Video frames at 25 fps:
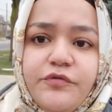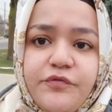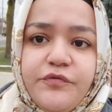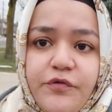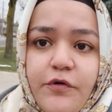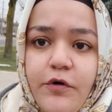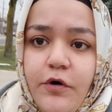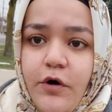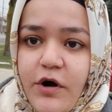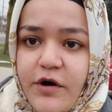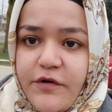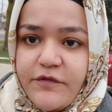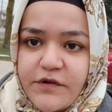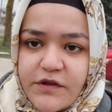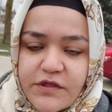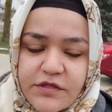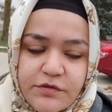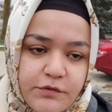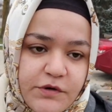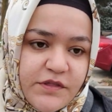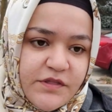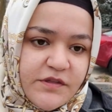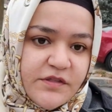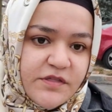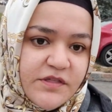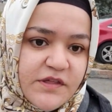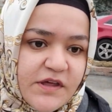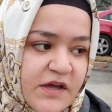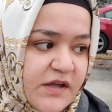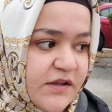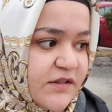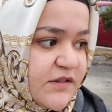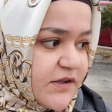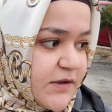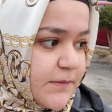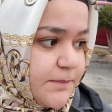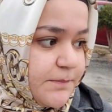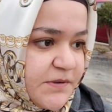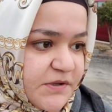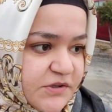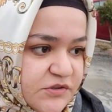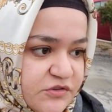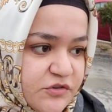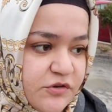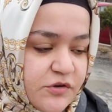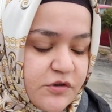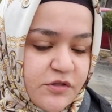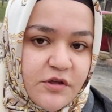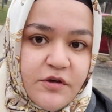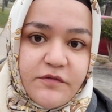for obvious reasons, can't take
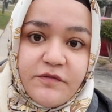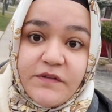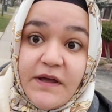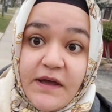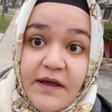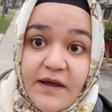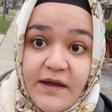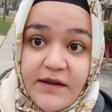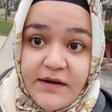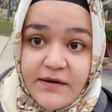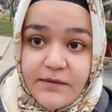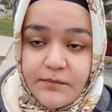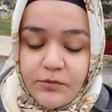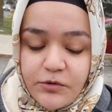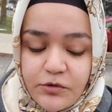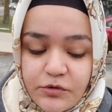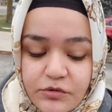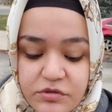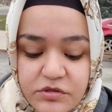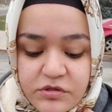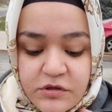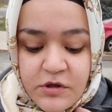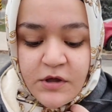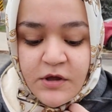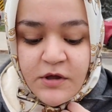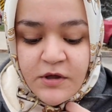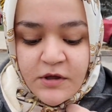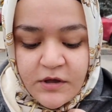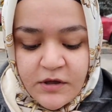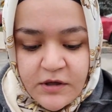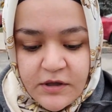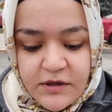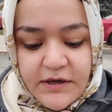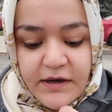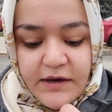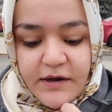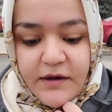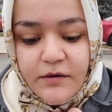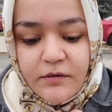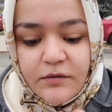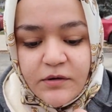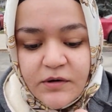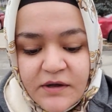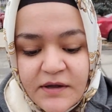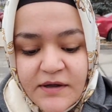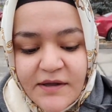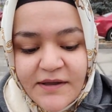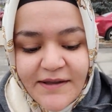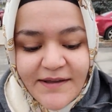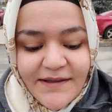pictures of the animals. Now,
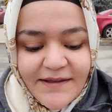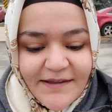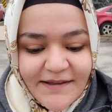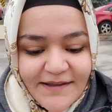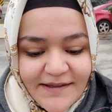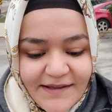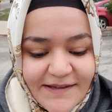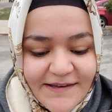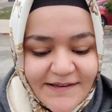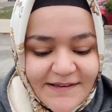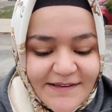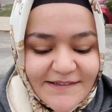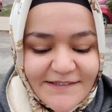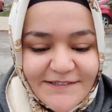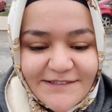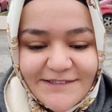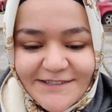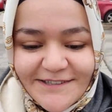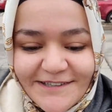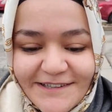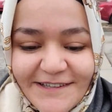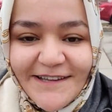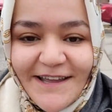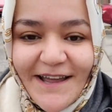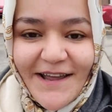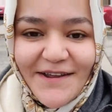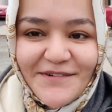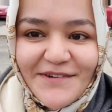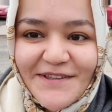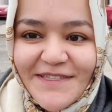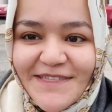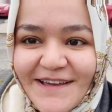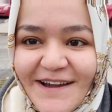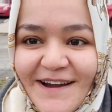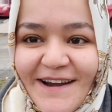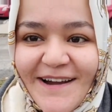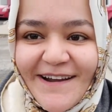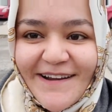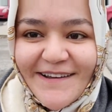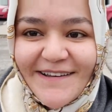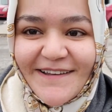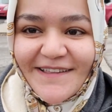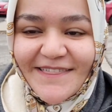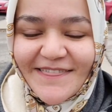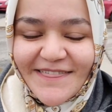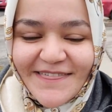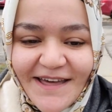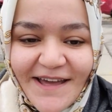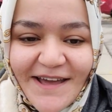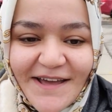initially I was kind
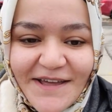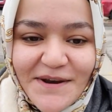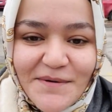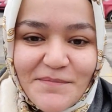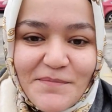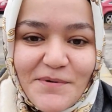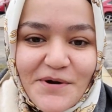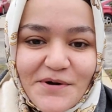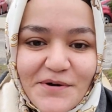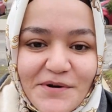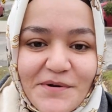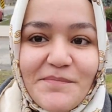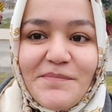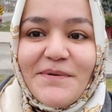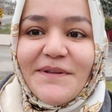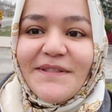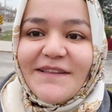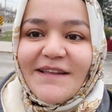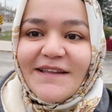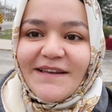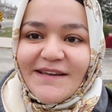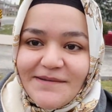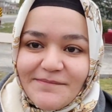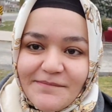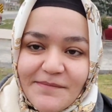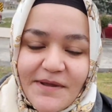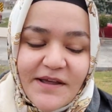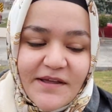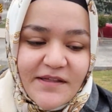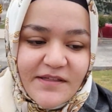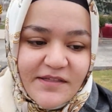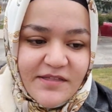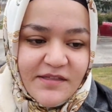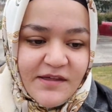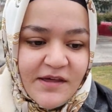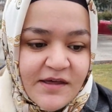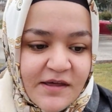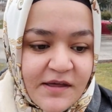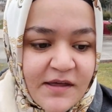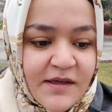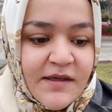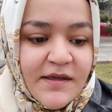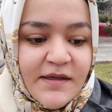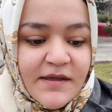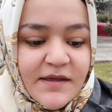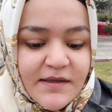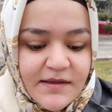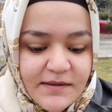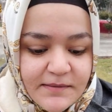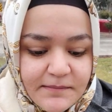of sad about it, but then it makes
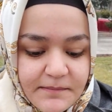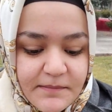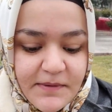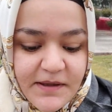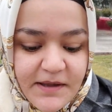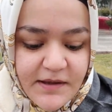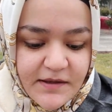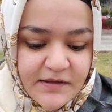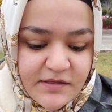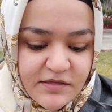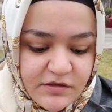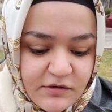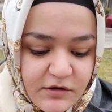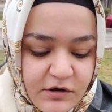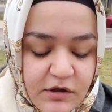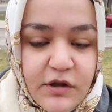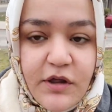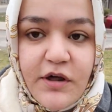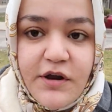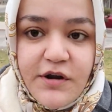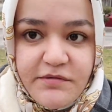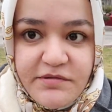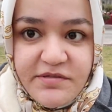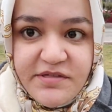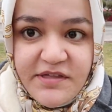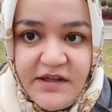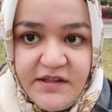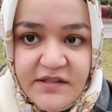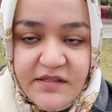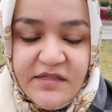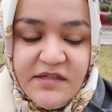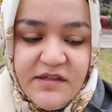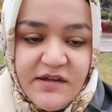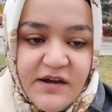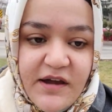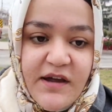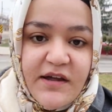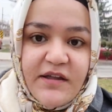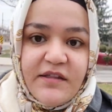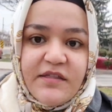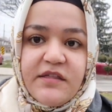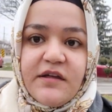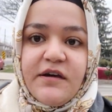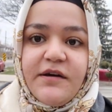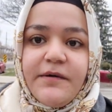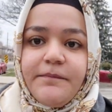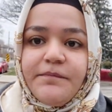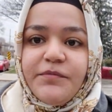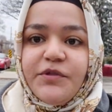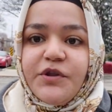a lot of sense, guys.
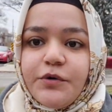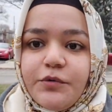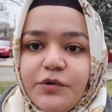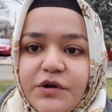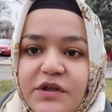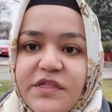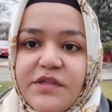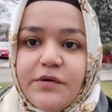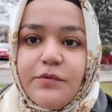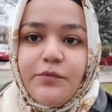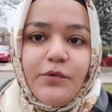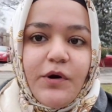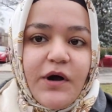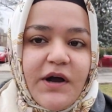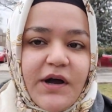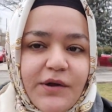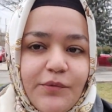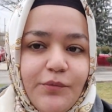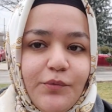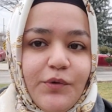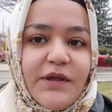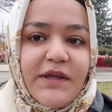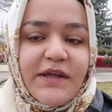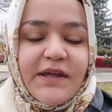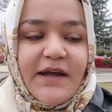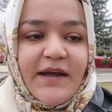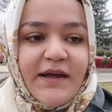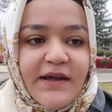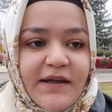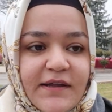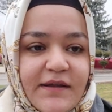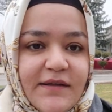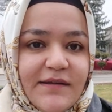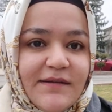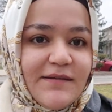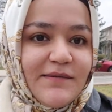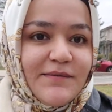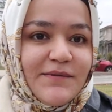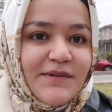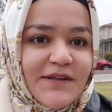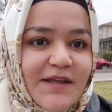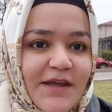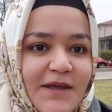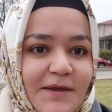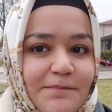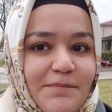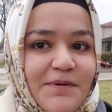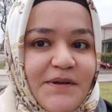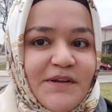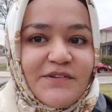The reason why we can't
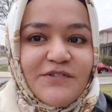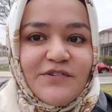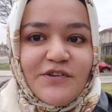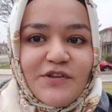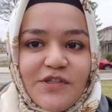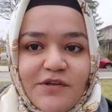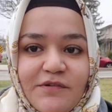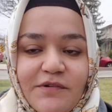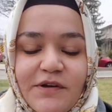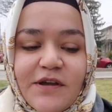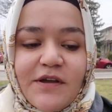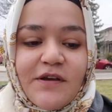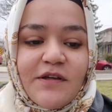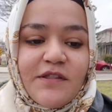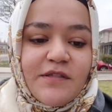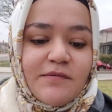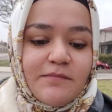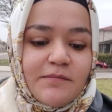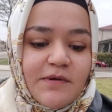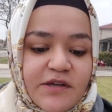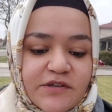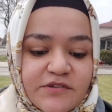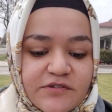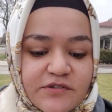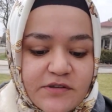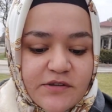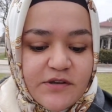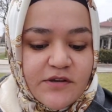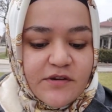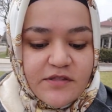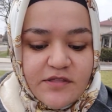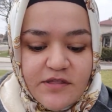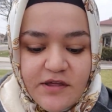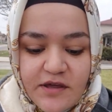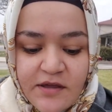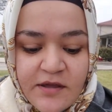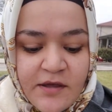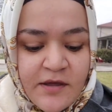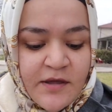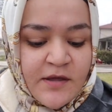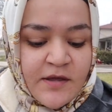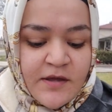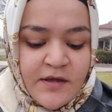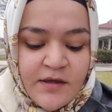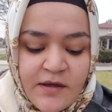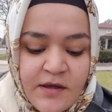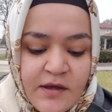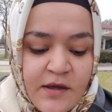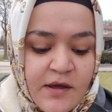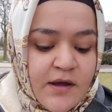take pictures of it, because imagine there's like,
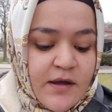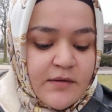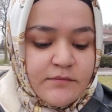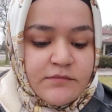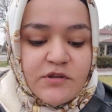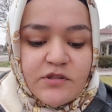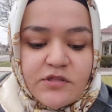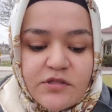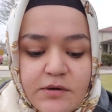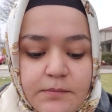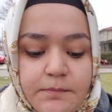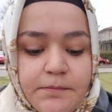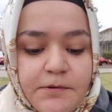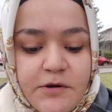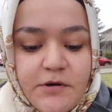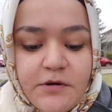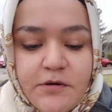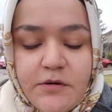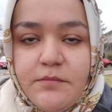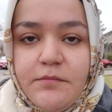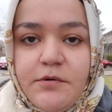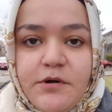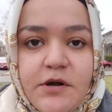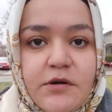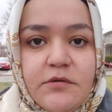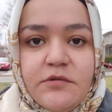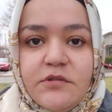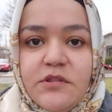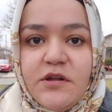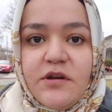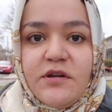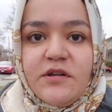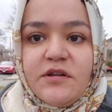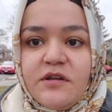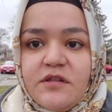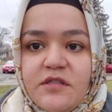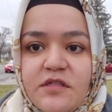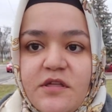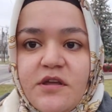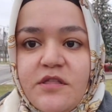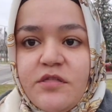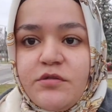I'm just gonna put a number out there, there's like